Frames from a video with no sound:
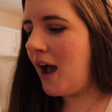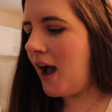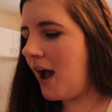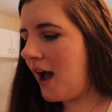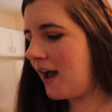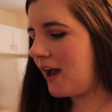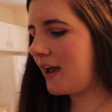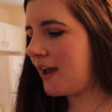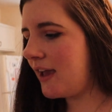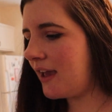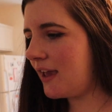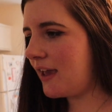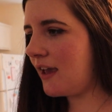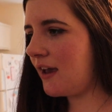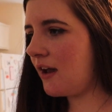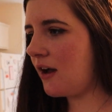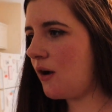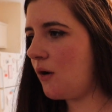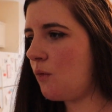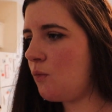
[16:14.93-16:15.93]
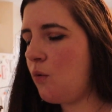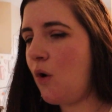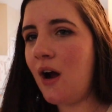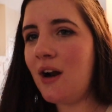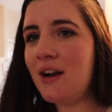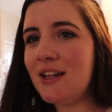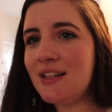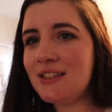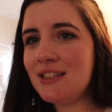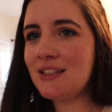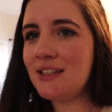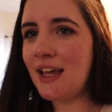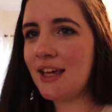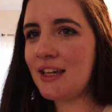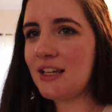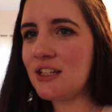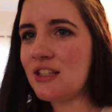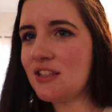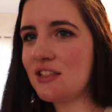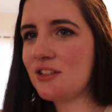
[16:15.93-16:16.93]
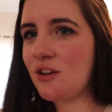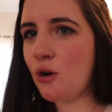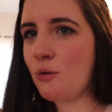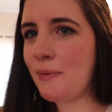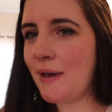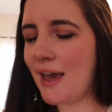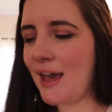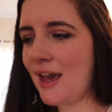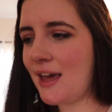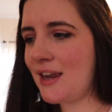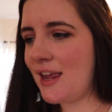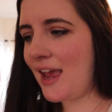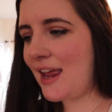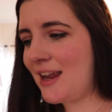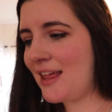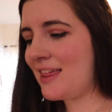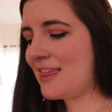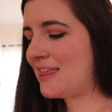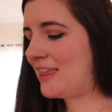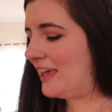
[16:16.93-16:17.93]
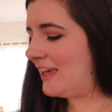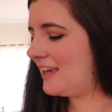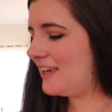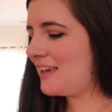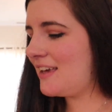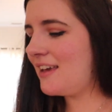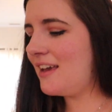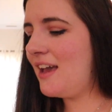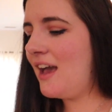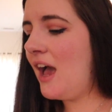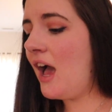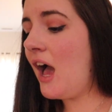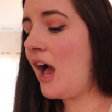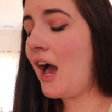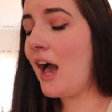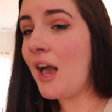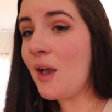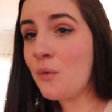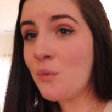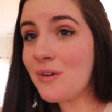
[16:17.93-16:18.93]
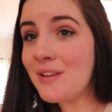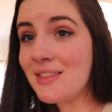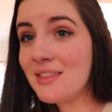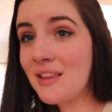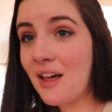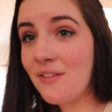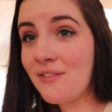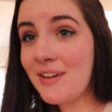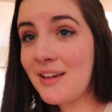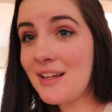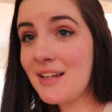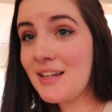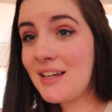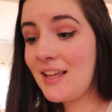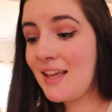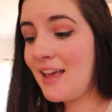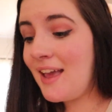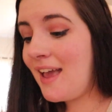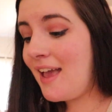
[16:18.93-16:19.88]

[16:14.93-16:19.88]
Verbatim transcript: I wanted to like it so bad, and I think I would love it.